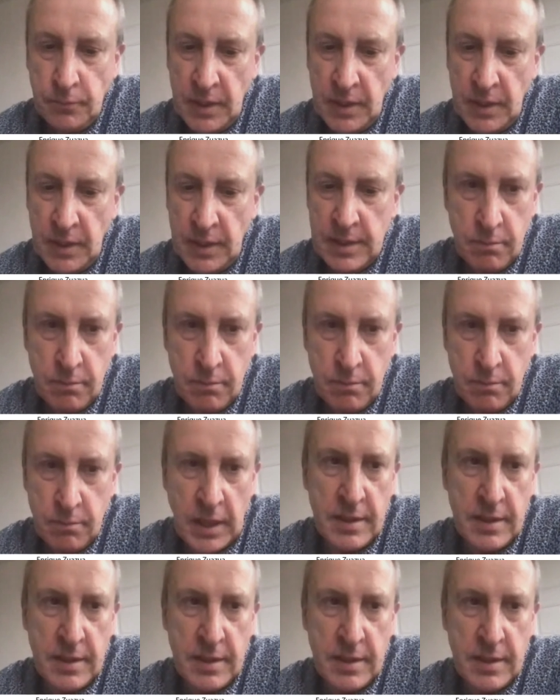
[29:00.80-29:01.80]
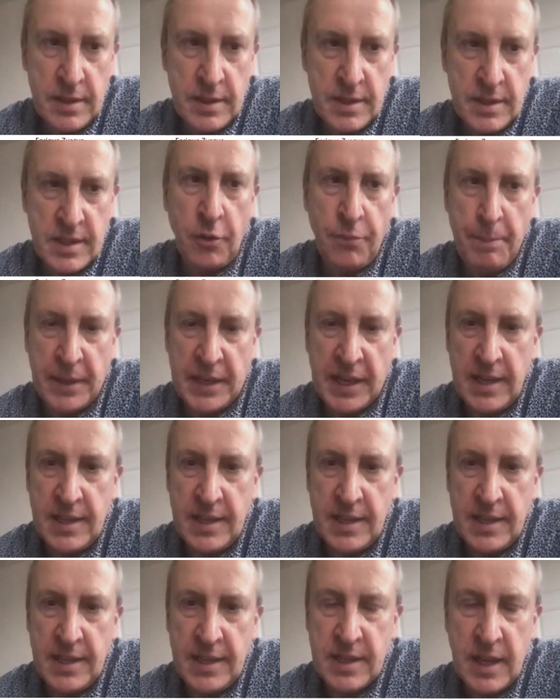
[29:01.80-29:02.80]
Very nice. Yeah, kind of a
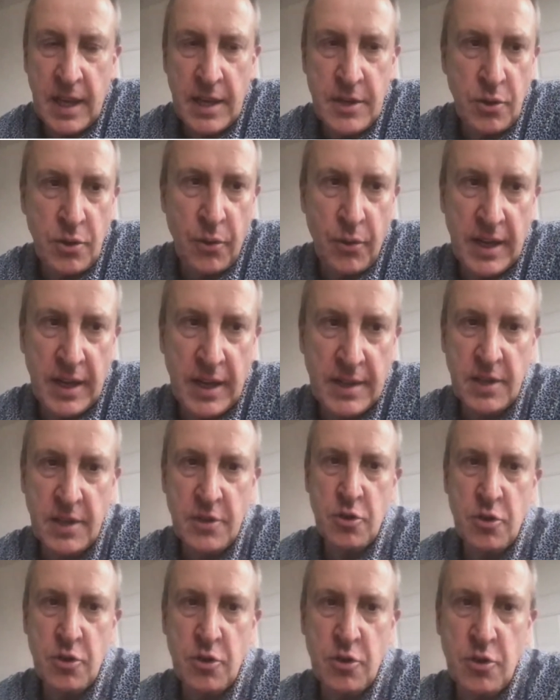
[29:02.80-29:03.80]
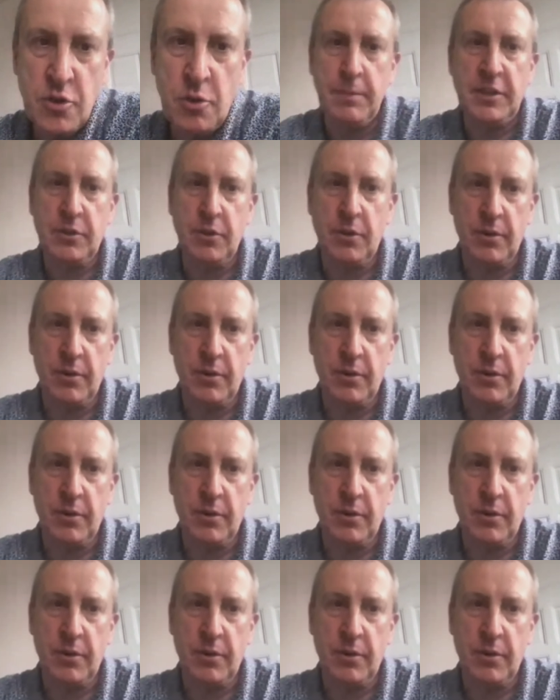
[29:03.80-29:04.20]
penalization relaxation parameter,